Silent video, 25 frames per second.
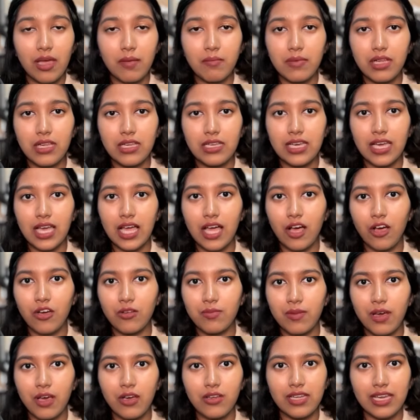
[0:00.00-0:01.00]
I'm building
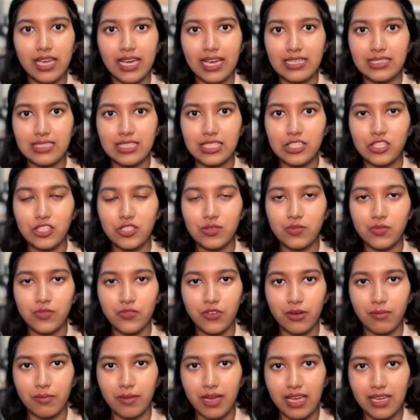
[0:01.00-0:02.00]
outbound AI systems
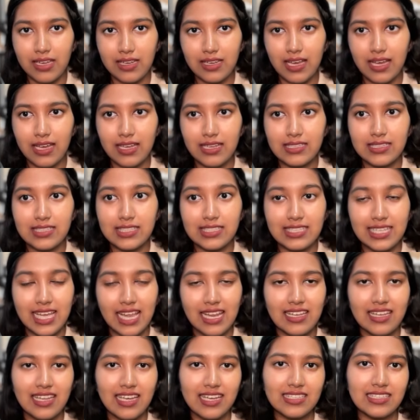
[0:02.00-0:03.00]
for my clients,
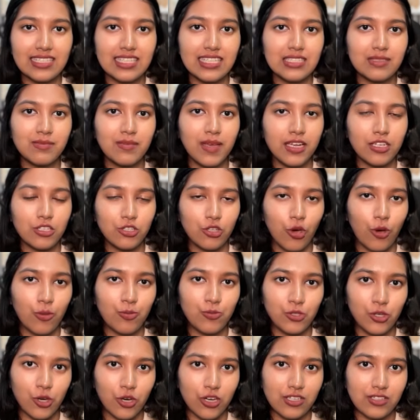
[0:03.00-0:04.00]
Telnyx is my
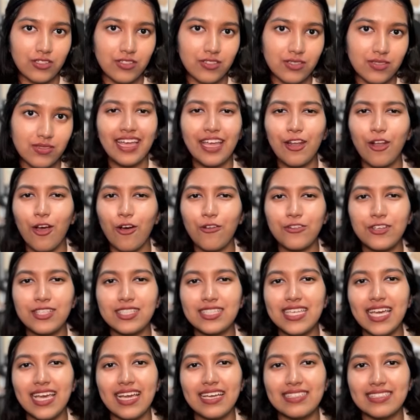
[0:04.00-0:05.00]
top choice. It
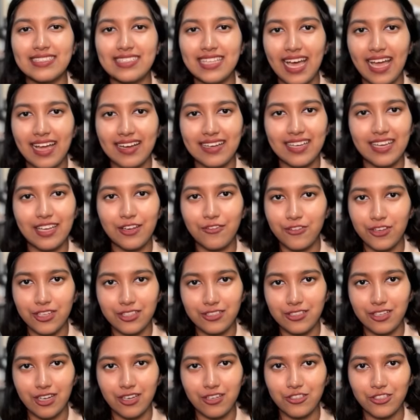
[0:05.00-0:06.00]
offers the exact
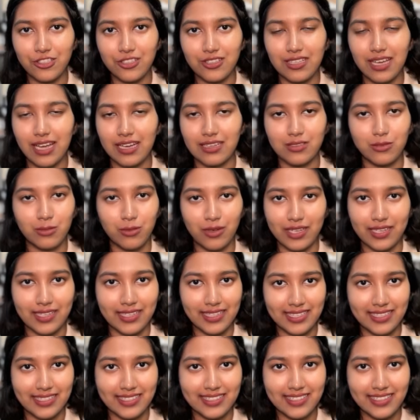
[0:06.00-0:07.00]
infrastructure that one
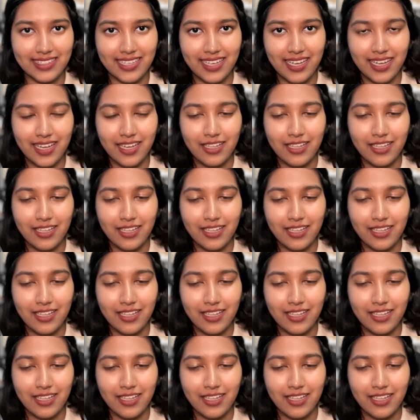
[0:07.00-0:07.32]
needs.